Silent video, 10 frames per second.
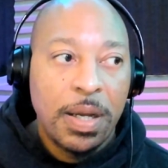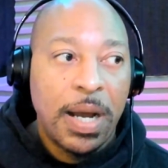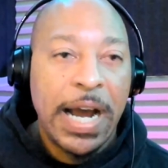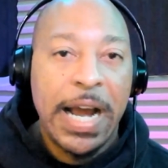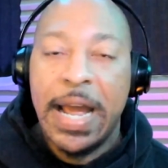
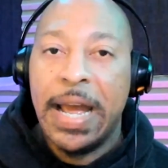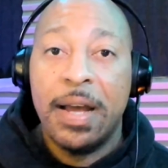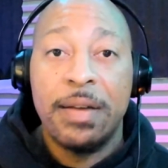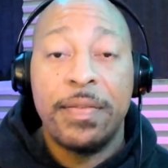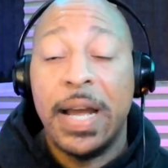I
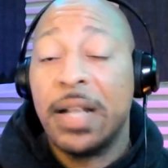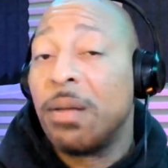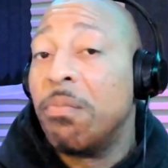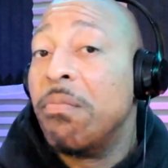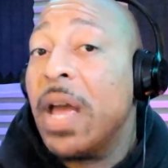have at the
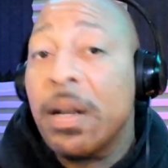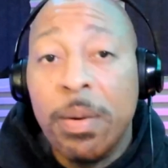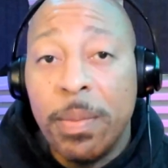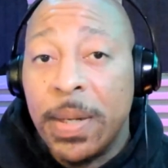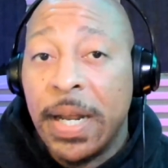
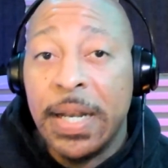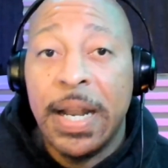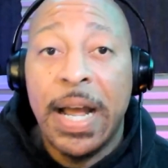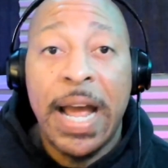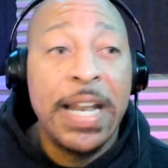minimum
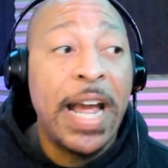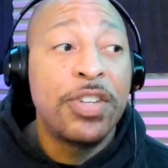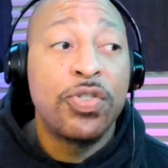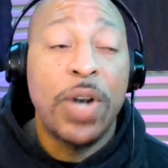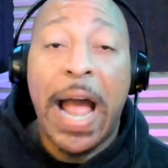an
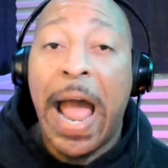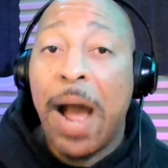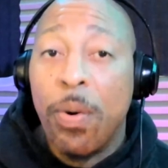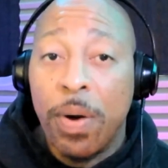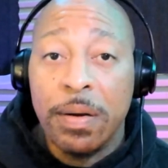extra
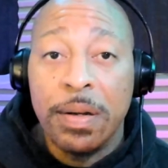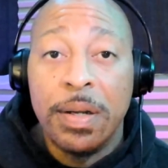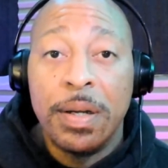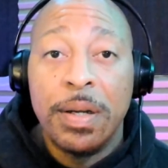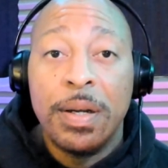hour,
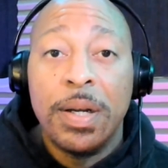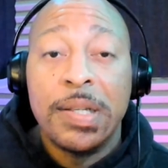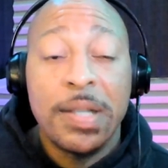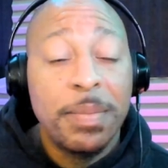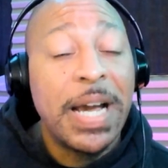
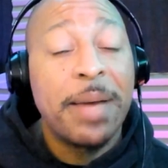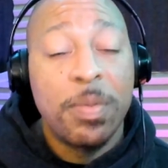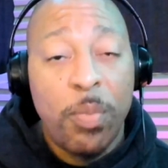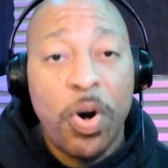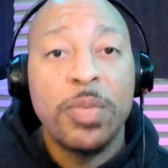sometimes
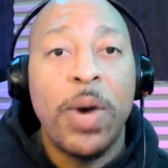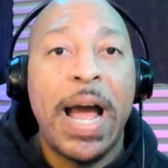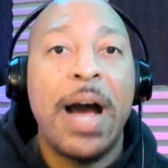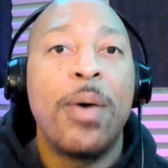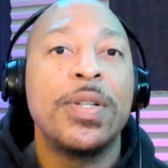multiple
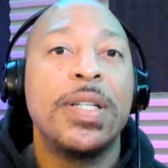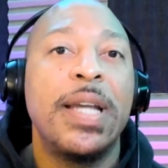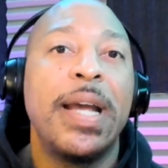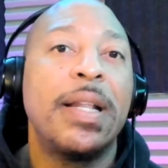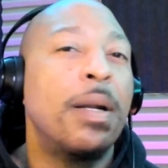hours a
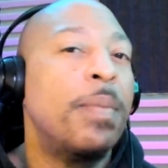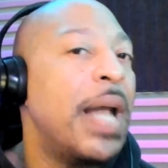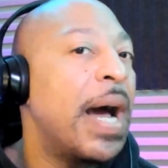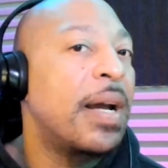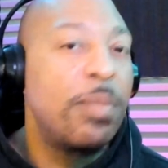day that I'm
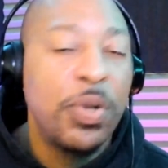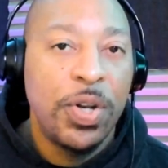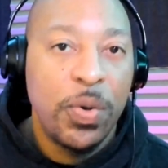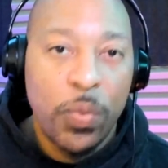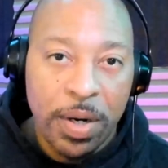not
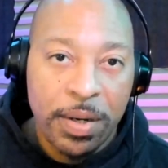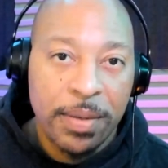commuting to work.